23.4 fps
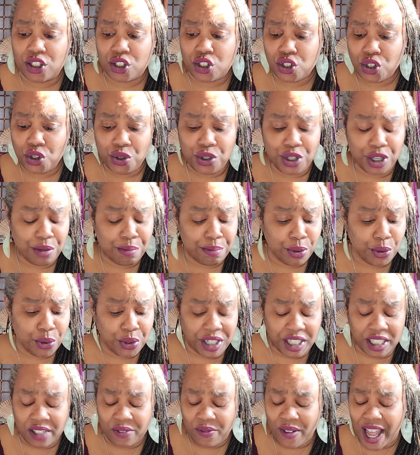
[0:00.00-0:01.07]
suited,
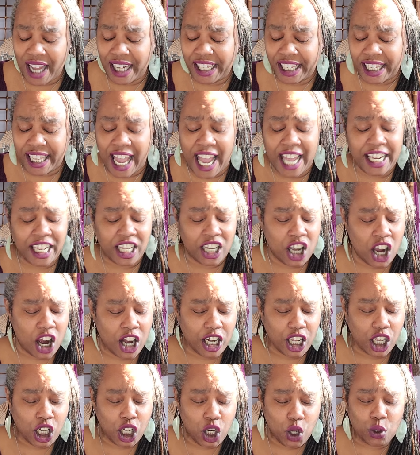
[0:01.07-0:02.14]
booted, divinely guided,
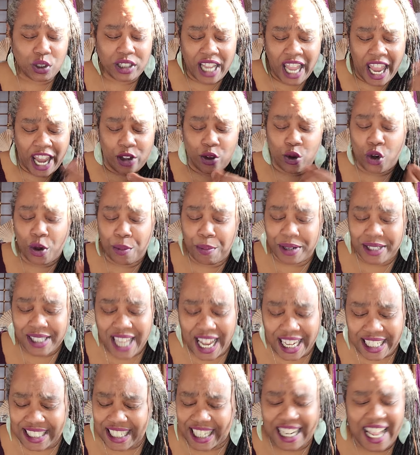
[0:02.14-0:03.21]
guarded, cloaked, and or
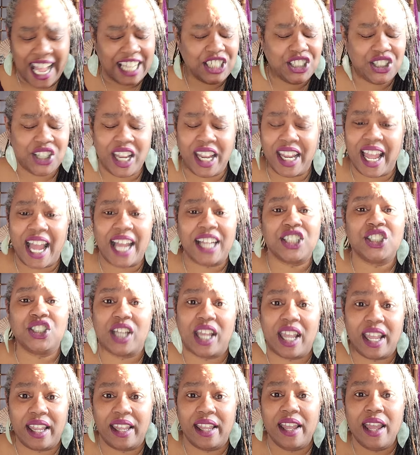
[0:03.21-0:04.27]
protected. Ashe,
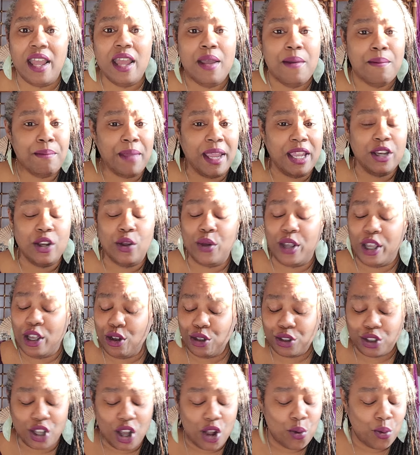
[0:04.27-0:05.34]
ashe. May no ill
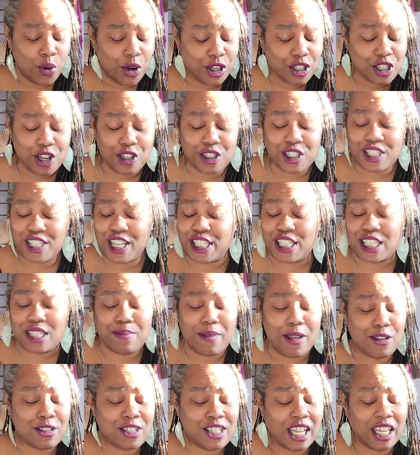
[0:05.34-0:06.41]
thought, words, curses, sexes,
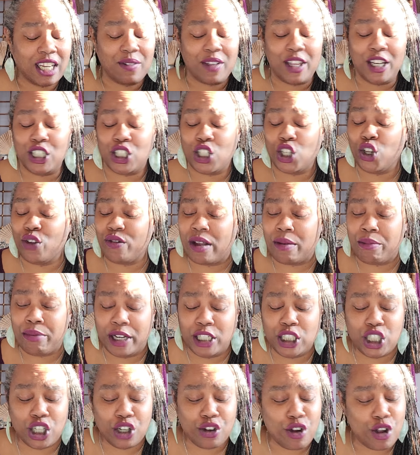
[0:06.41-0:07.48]
spells, negative energy, low
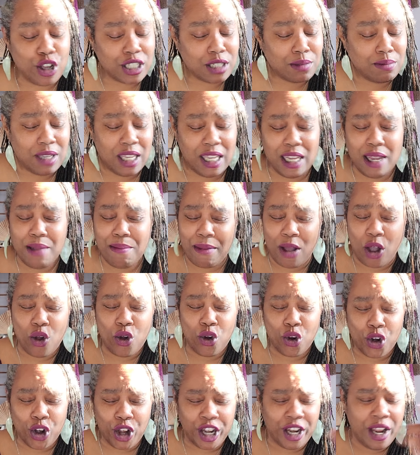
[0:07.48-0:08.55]
vibration cross me, my
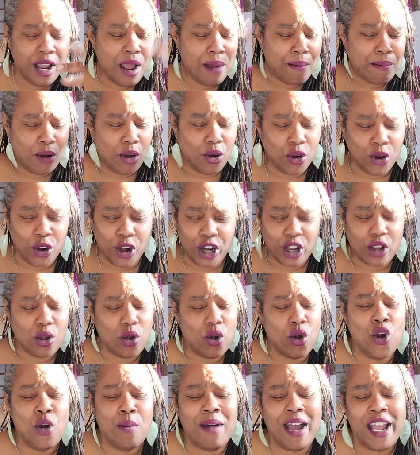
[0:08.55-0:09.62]
auric, my auric,
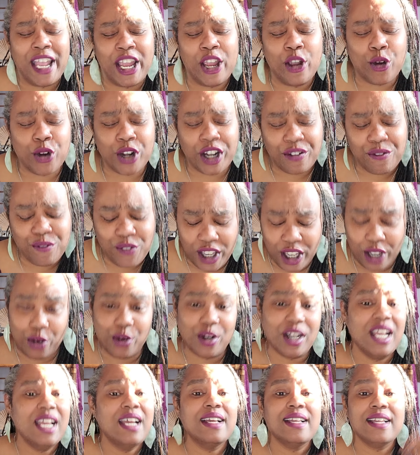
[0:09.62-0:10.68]
or my aortic field.
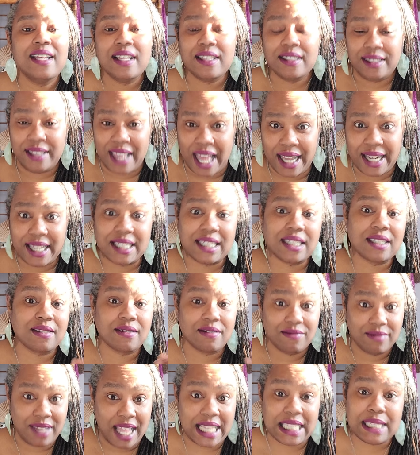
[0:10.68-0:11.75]

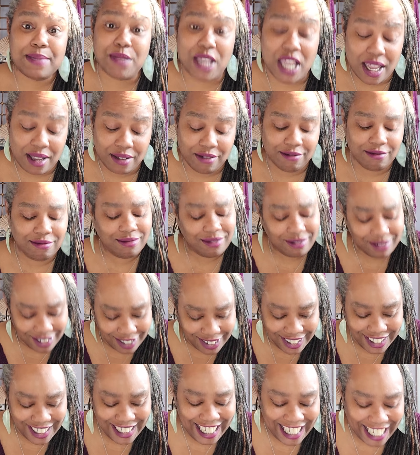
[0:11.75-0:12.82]
That's me.
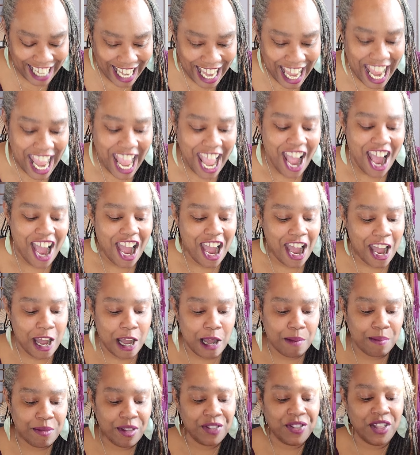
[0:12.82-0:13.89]

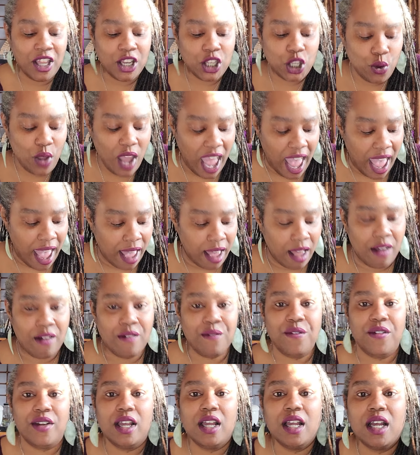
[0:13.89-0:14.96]
Then you
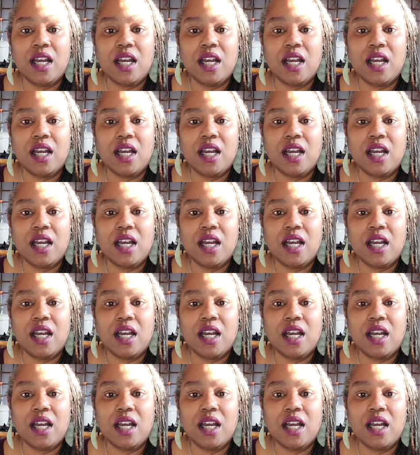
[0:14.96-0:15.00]
have